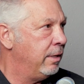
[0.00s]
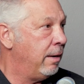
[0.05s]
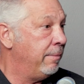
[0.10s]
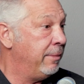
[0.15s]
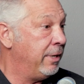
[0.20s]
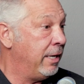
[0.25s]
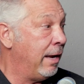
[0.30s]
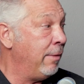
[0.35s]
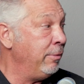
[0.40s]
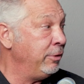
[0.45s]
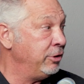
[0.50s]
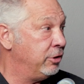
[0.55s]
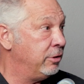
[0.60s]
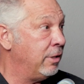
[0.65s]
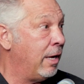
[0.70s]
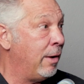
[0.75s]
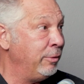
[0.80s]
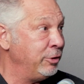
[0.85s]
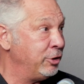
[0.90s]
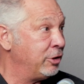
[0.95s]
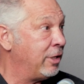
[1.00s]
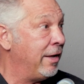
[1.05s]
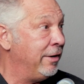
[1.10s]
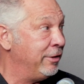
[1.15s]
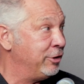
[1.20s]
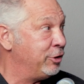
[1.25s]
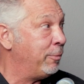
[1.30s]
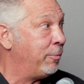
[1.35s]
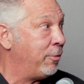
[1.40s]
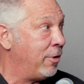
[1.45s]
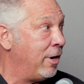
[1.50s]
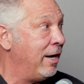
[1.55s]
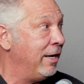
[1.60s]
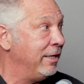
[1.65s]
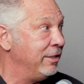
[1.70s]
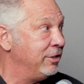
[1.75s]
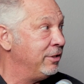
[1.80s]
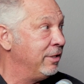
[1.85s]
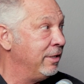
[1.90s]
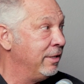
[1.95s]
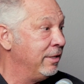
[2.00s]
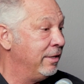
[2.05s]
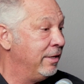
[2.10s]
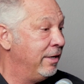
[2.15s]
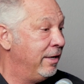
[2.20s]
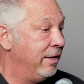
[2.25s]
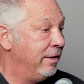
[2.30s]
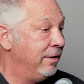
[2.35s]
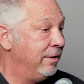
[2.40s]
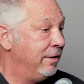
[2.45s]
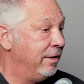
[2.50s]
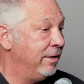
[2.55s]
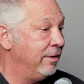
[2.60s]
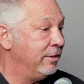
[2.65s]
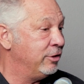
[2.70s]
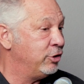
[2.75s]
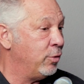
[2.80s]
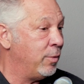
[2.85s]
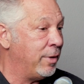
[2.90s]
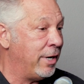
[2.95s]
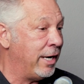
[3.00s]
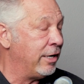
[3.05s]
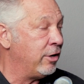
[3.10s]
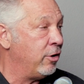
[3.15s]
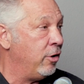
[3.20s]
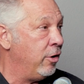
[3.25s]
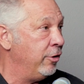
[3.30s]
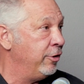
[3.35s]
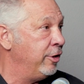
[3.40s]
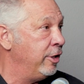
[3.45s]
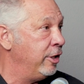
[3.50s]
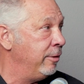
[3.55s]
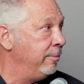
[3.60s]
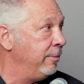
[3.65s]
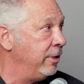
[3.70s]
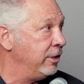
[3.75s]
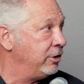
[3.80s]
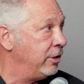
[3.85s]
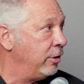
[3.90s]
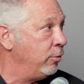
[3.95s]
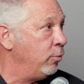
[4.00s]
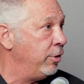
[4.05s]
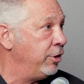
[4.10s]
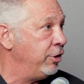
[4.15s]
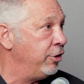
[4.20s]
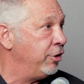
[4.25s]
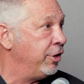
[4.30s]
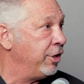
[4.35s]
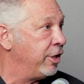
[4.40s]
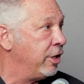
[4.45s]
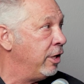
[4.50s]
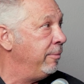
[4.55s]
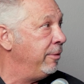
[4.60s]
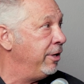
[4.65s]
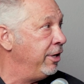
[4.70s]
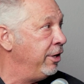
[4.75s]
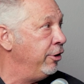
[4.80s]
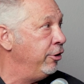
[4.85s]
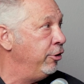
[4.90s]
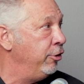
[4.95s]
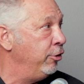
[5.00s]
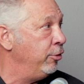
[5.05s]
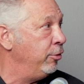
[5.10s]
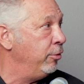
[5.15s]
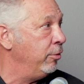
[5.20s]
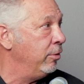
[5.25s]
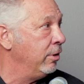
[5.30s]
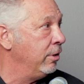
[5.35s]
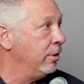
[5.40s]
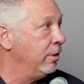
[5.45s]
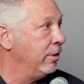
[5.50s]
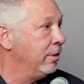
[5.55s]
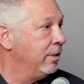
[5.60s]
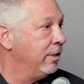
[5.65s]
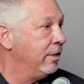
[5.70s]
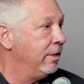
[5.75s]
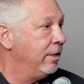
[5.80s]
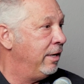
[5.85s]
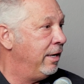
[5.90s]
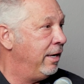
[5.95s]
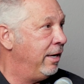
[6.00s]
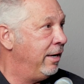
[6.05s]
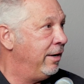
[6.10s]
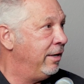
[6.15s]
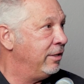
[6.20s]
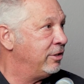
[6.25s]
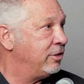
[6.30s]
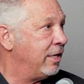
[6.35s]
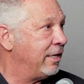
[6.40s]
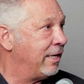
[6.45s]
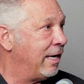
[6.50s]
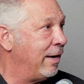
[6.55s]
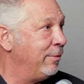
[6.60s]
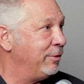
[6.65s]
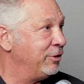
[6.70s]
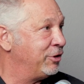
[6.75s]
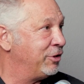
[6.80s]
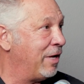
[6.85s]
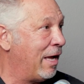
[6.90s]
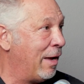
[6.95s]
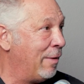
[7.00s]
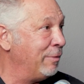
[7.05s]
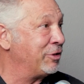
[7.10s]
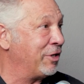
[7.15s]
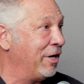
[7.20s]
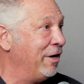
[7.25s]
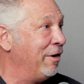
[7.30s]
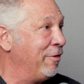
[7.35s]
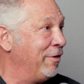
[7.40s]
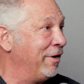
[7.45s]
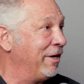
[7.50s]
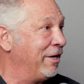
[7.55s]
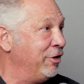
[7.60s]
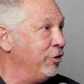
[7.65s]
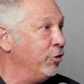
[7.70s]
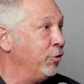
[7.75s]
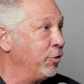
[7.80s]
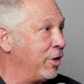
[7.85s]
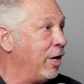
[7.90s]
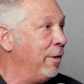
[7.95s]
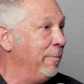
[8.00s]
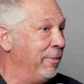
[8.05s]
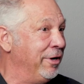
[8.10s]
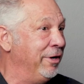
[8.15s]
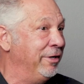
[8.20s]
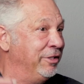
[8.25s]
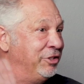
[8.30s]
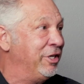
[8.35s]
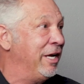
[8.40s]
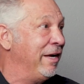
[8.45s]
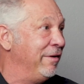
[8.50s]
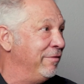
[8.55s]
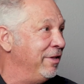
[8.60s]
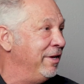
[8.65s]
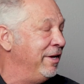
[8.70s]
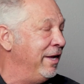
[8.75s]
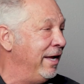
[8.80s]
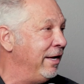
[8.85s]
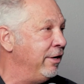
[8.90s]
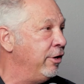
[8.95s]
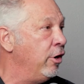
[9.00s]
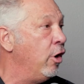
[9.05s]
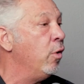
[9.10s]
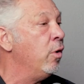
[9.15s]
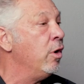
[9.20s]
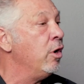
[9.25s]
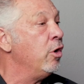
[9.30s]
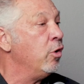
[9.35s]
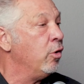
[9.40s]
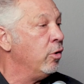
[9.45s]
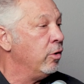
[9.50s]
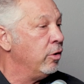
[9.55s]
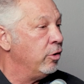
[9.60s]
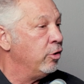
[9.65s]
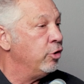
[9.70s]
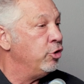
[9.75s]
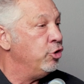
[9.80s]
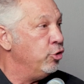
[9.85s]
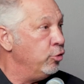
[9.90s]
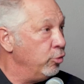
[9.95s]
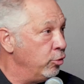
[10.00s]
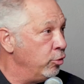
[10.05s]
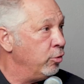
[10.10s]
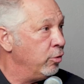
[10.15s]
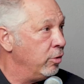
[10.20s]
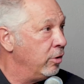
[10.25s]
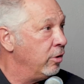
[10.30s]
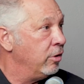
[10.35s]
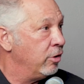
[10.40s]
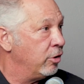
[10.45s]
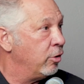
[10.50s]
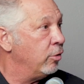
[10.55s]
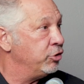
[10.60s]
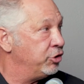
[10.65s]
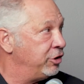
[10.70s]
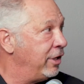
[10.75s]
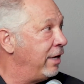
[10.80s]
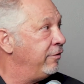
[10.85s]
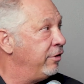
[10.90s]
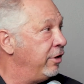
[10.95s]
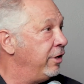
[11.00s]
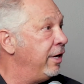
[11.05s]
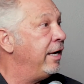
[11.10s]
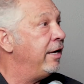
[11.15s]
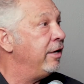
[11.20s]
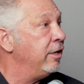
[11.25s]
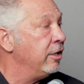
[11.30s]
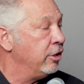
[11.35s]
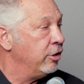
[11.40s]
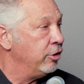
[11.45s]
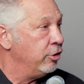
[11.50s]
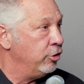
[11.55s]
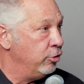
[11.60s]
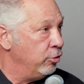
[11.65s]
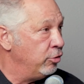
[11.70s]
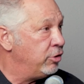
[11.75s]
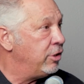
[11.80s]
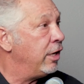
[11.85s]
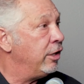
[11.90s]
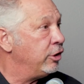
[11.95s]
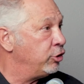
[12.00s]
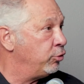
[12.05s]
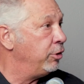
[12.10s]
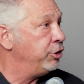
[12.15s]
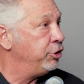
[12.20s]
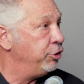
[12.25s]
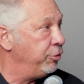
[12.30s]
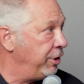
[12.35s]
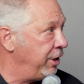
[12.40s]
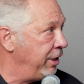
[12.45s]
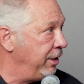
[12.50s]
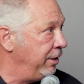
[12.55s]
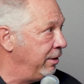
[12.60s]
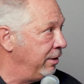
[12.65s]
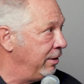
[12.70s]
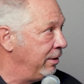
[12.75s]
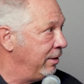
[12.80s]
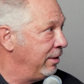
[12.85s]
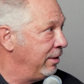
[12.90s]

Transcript: I mean, I was kind of surprised. And so when I called them, I said, what are you going to come in and do? And it's like, I was kind of thinking, you'll come in and save the day. No, you go save the day. You tell us what you need.